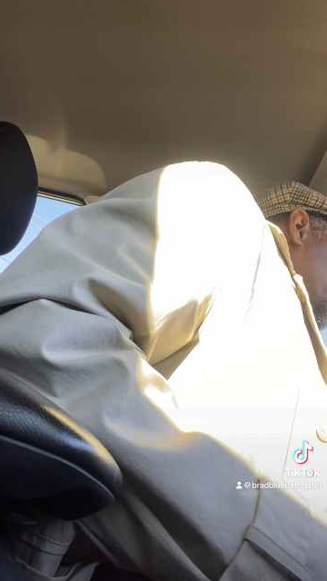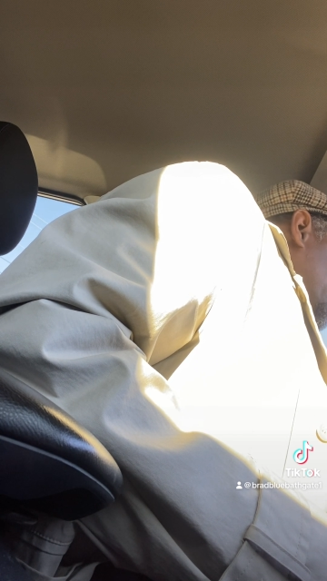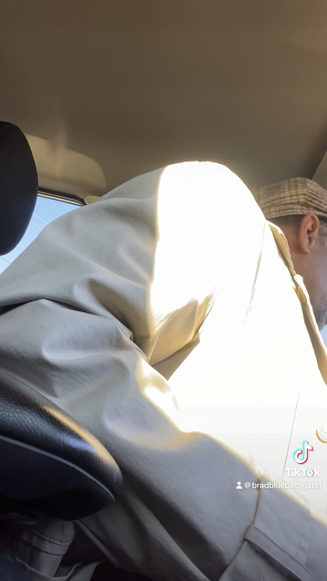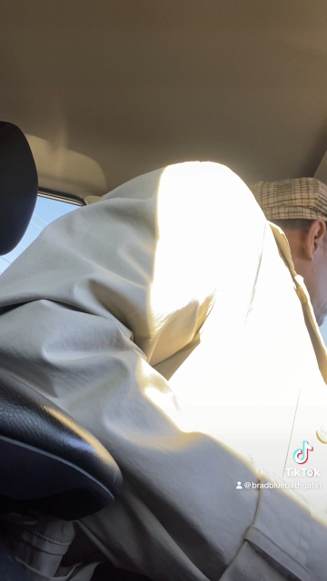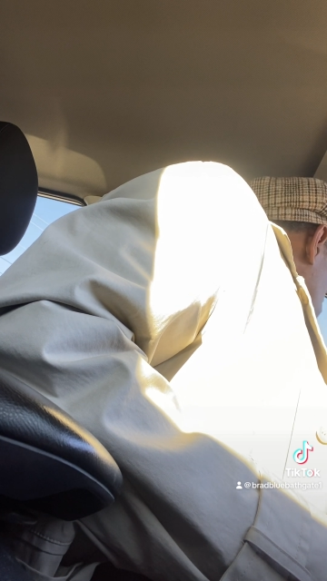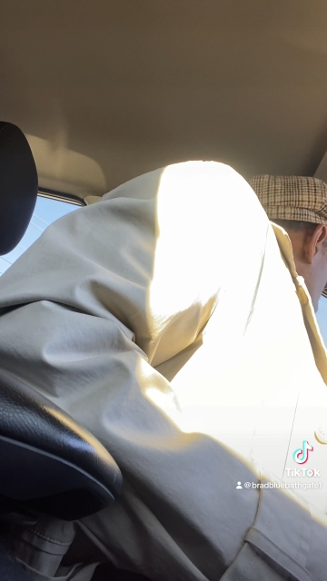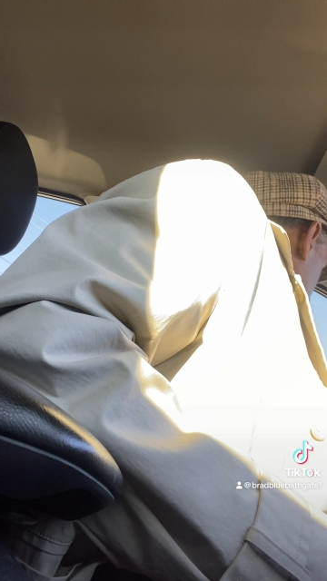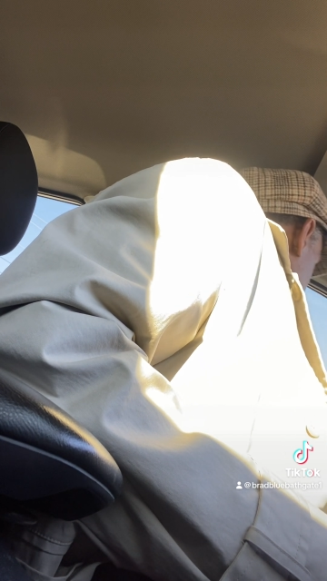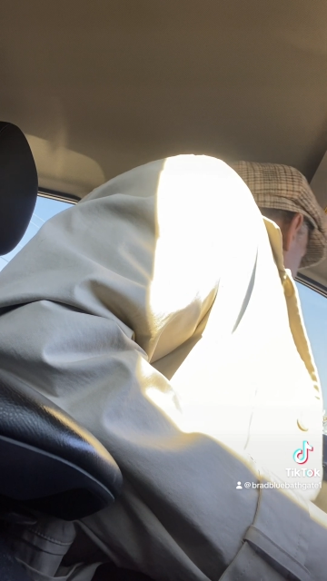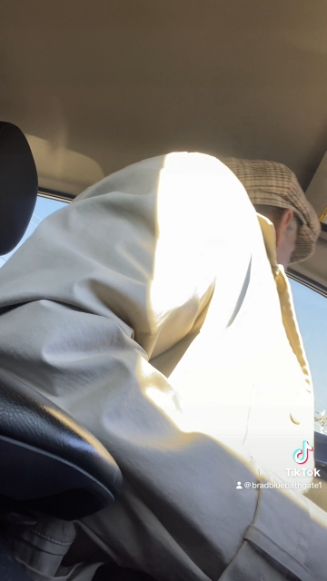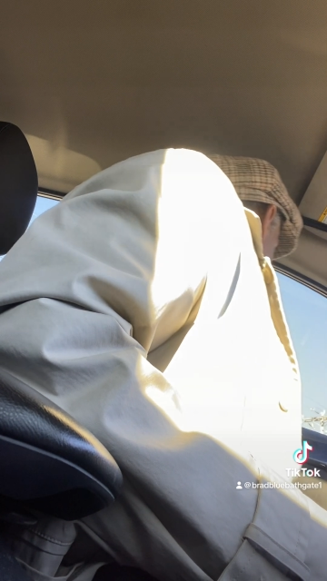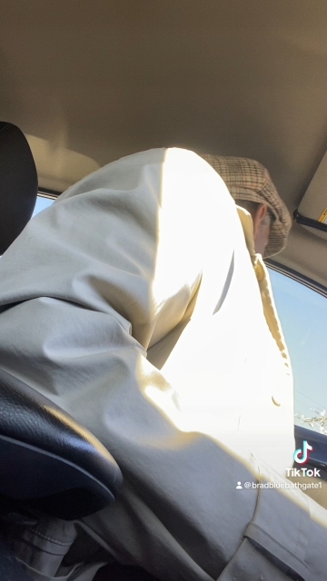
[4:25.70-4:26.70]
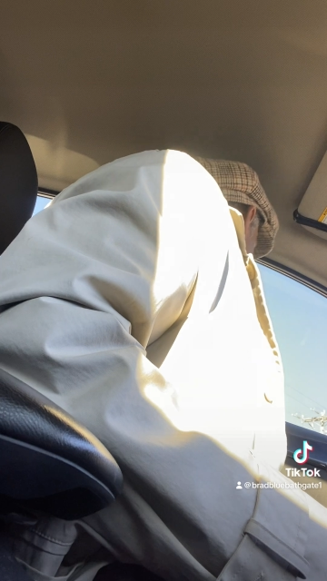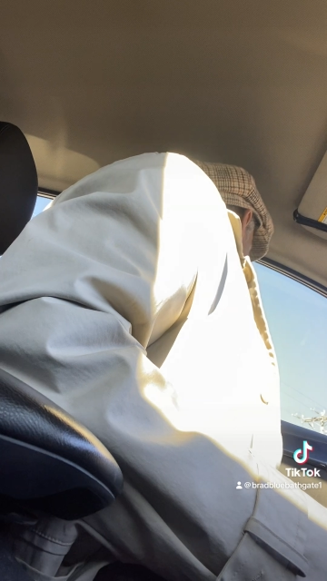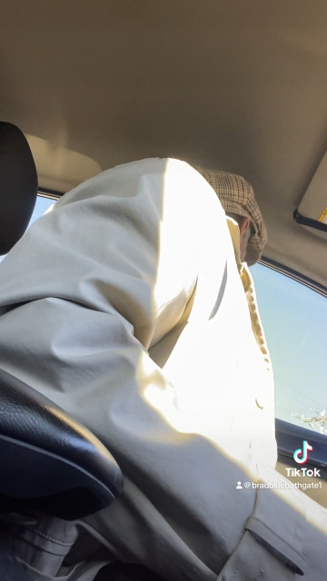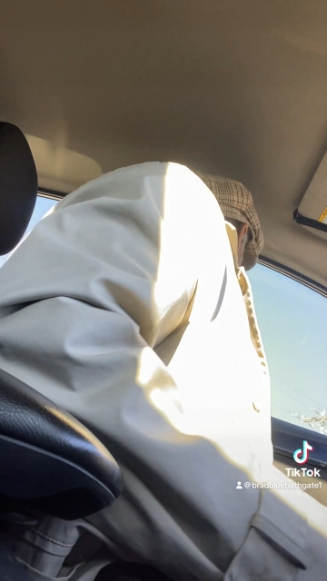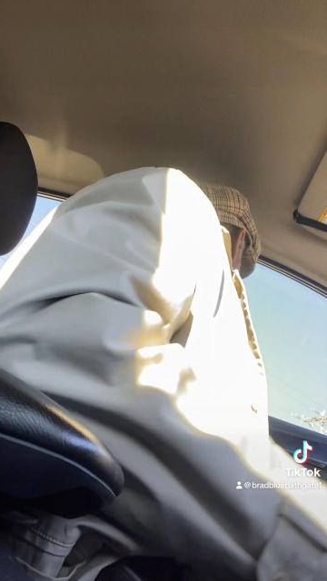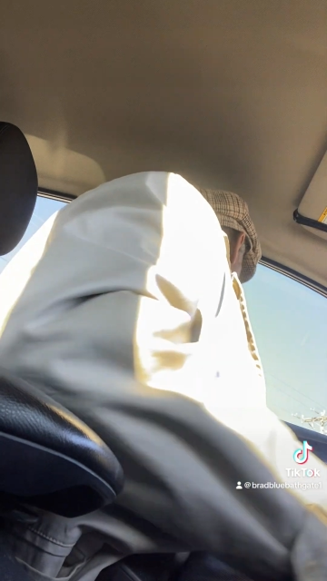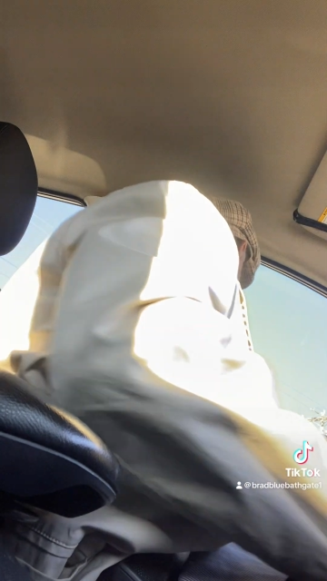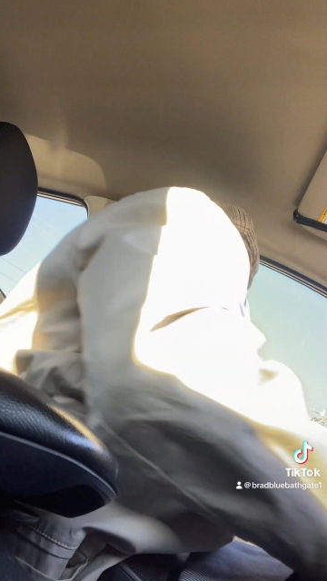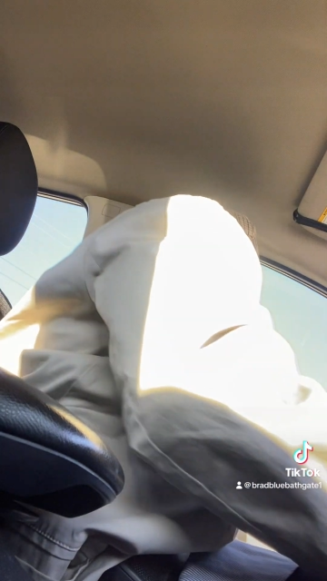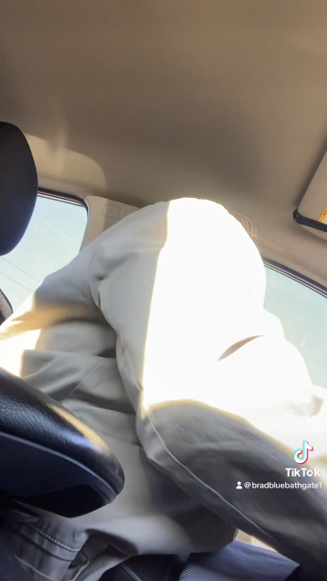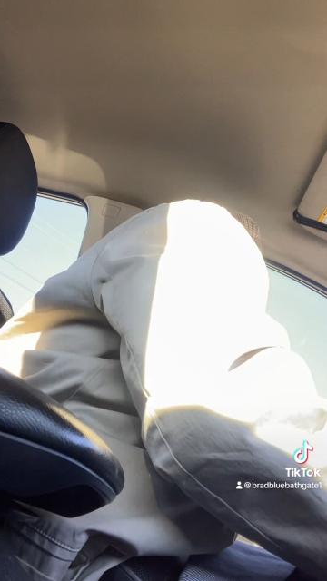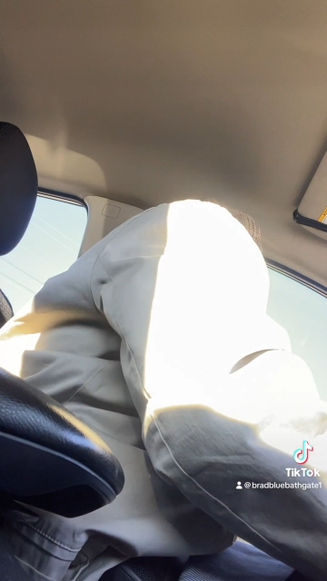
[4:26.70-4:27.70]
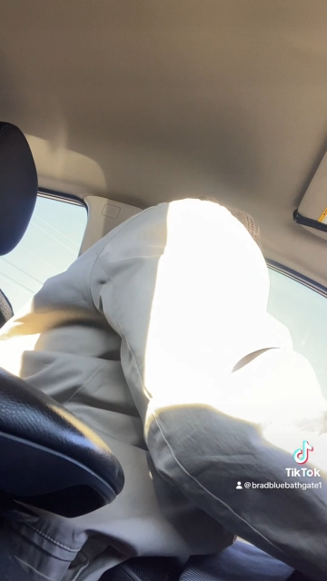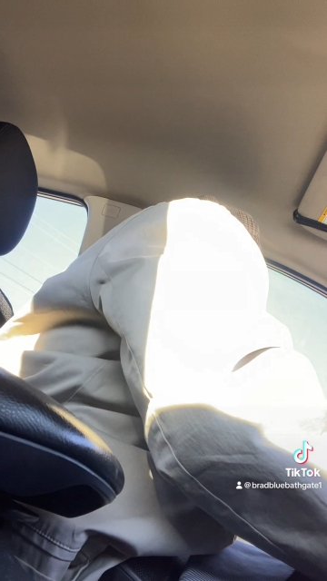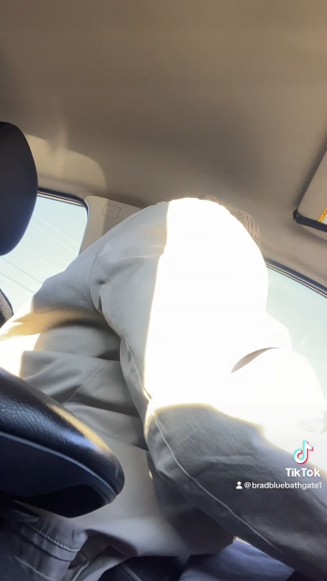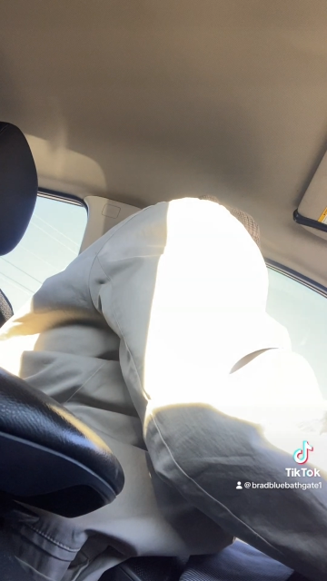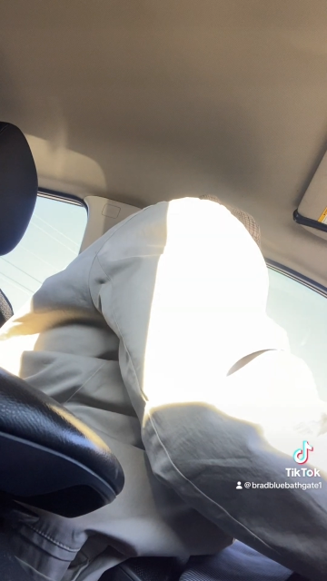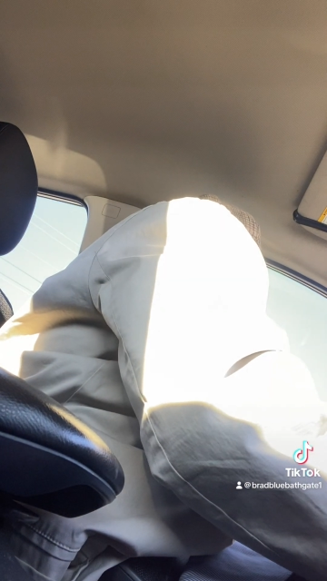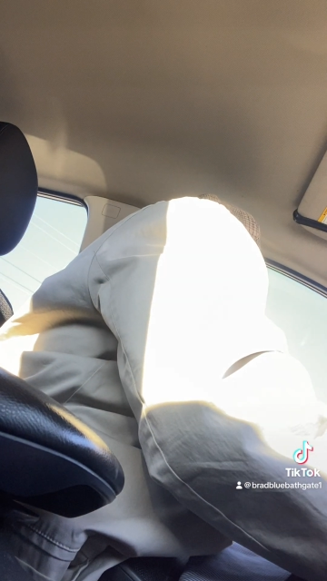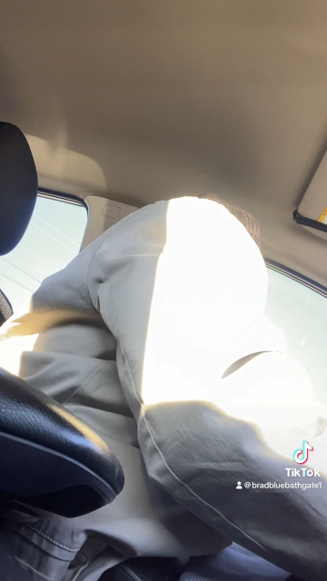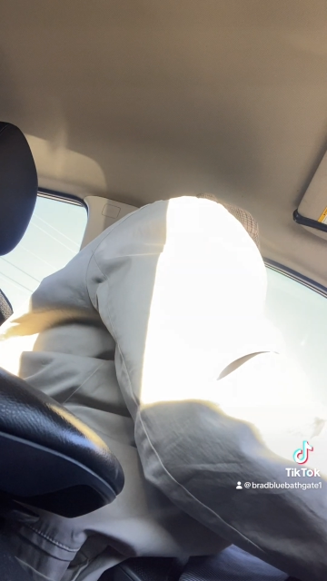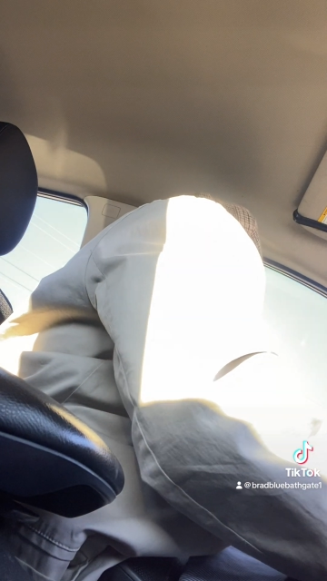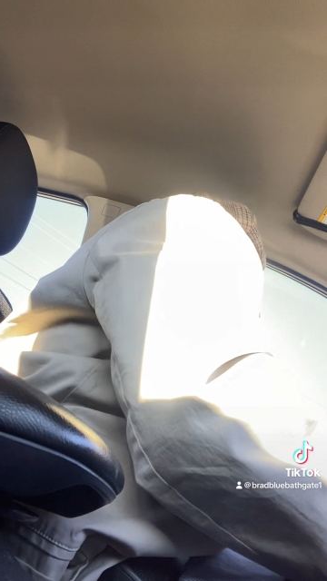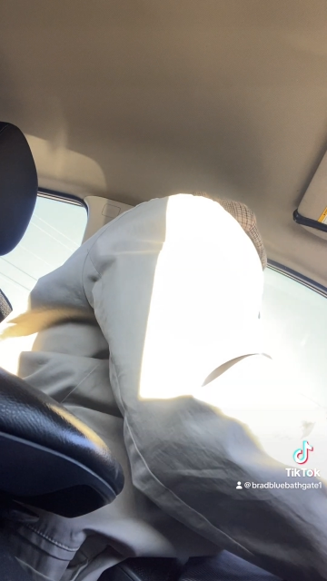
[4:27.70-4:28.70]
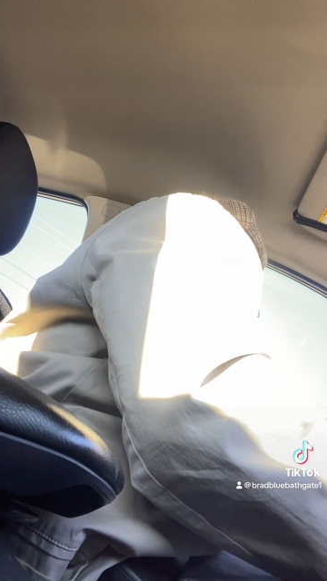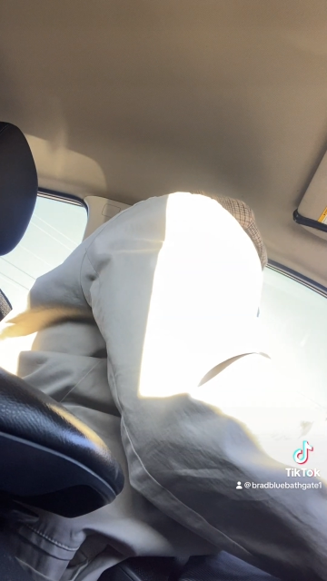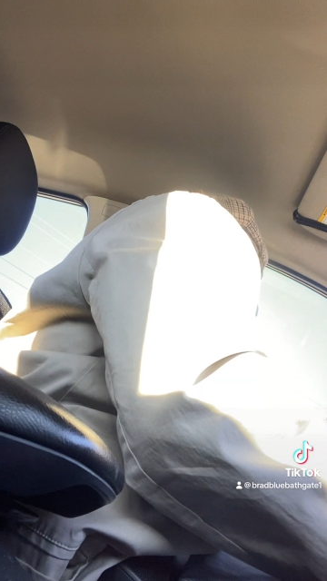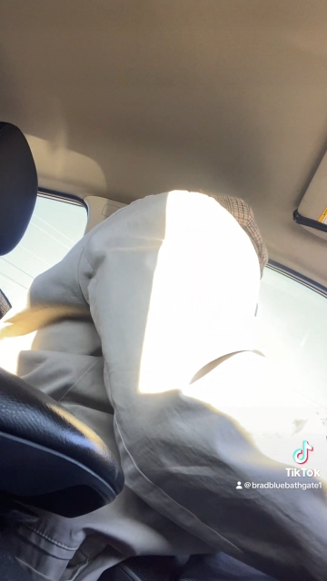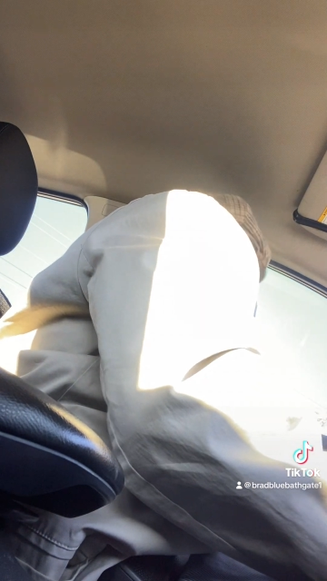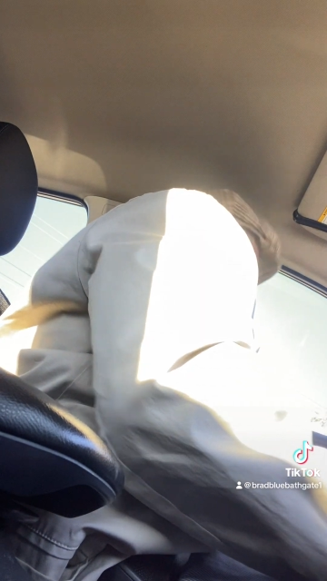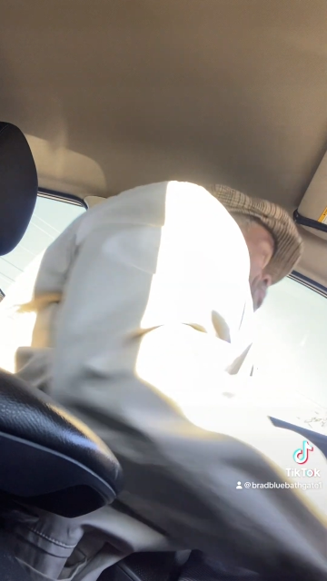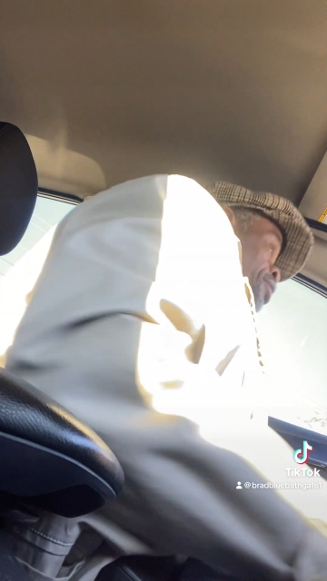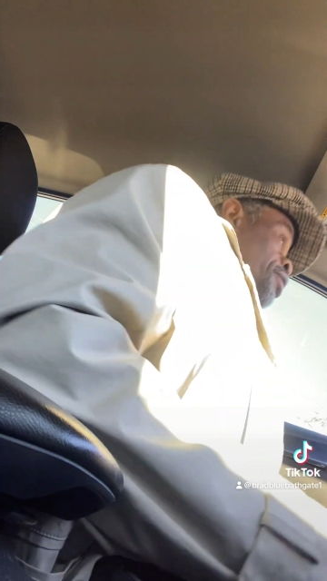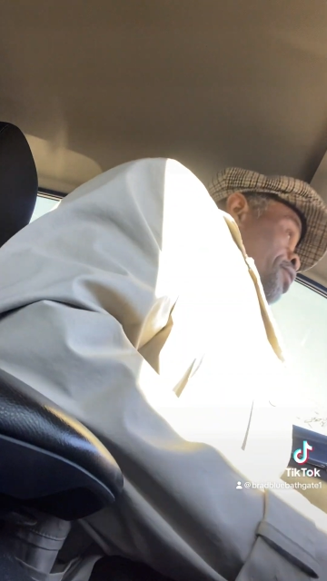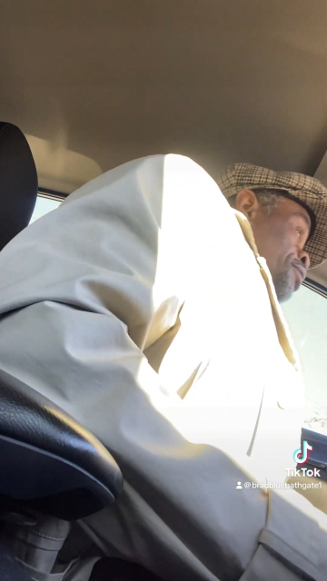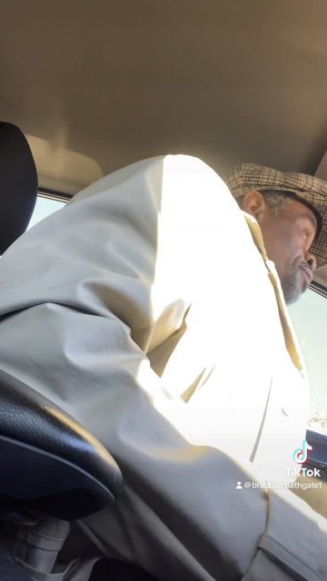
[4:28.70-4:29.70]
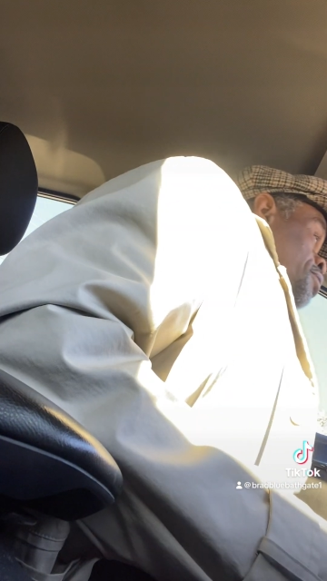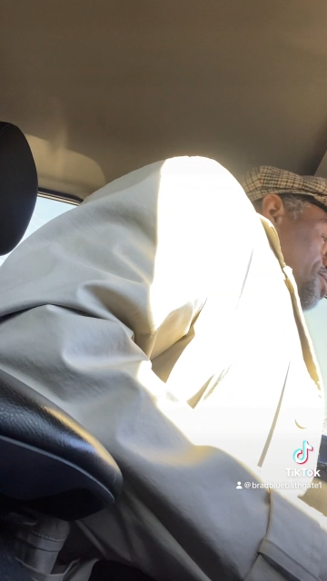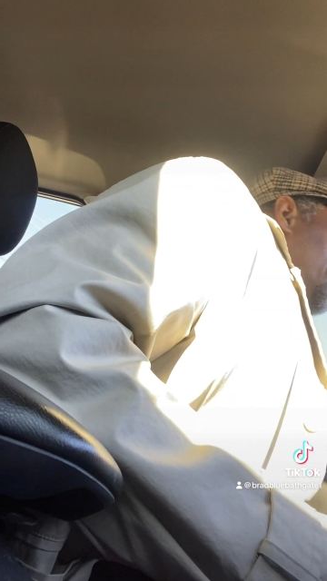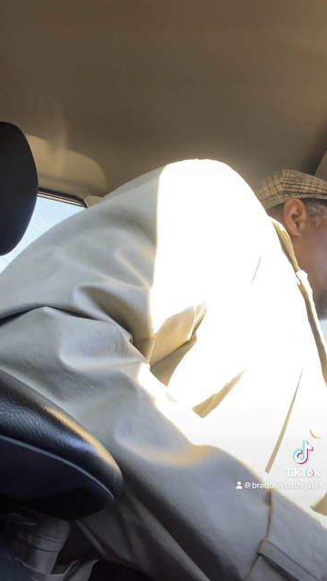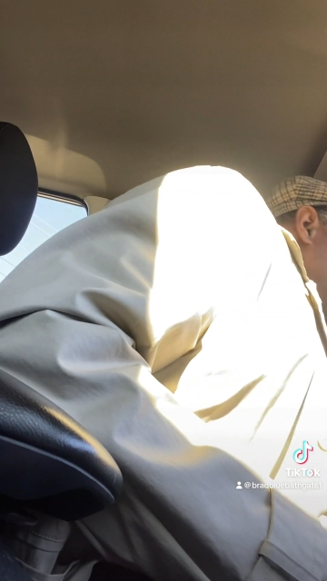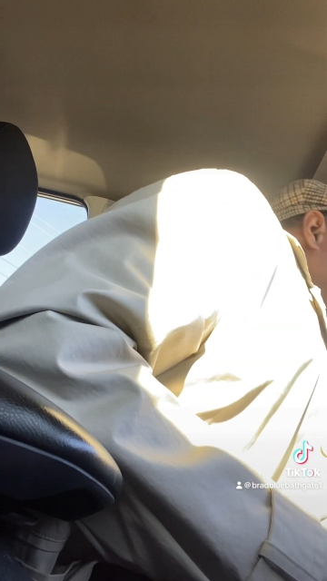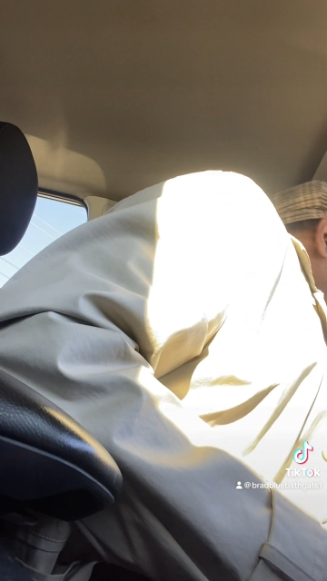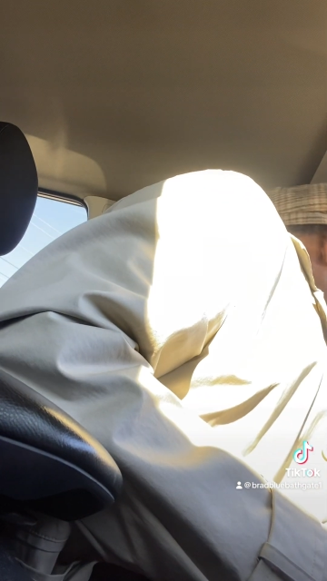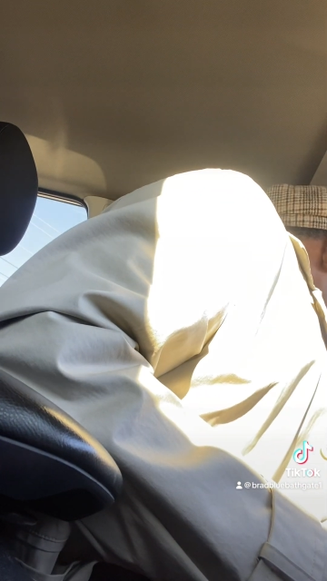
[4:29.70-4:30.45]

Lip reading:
(no speaker visible)